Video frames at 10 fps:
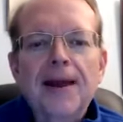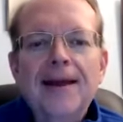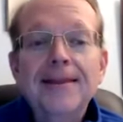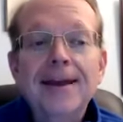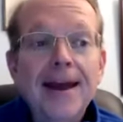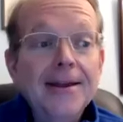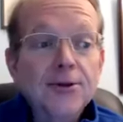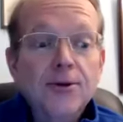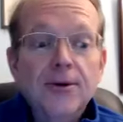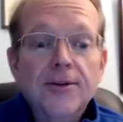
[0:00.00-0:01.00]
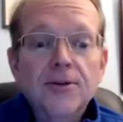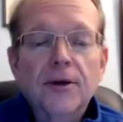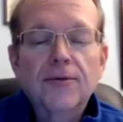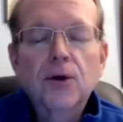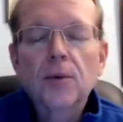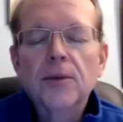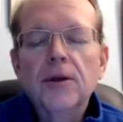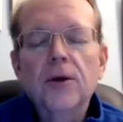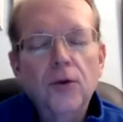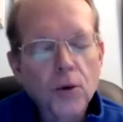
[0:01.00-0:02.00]
And the answer is, of
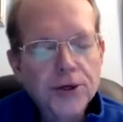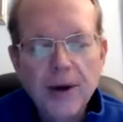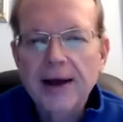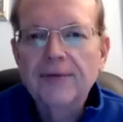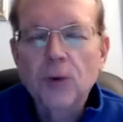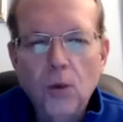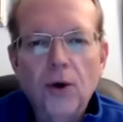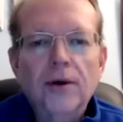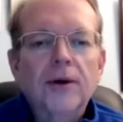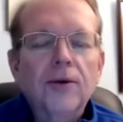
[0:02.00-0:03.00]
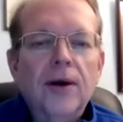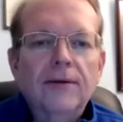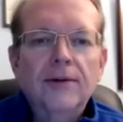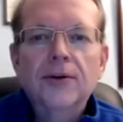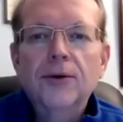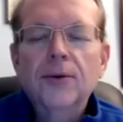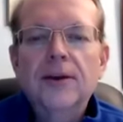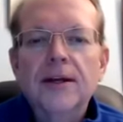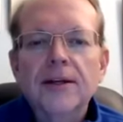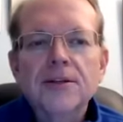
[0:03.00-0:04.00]
course, you have to work and you have to do
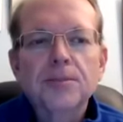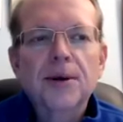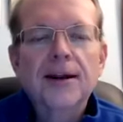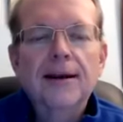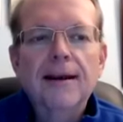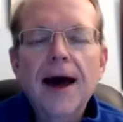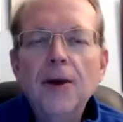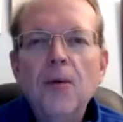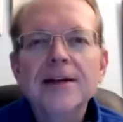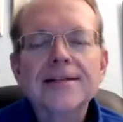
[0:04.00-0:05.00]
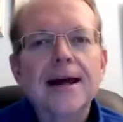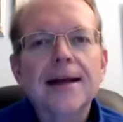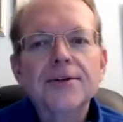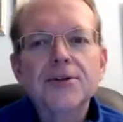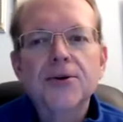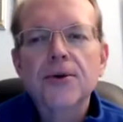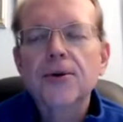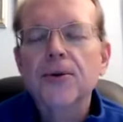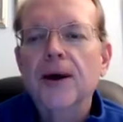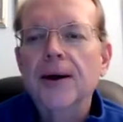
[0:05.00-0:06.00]
things, but in a lot of ways that is
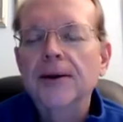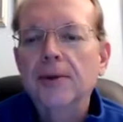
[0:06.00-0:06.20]
true.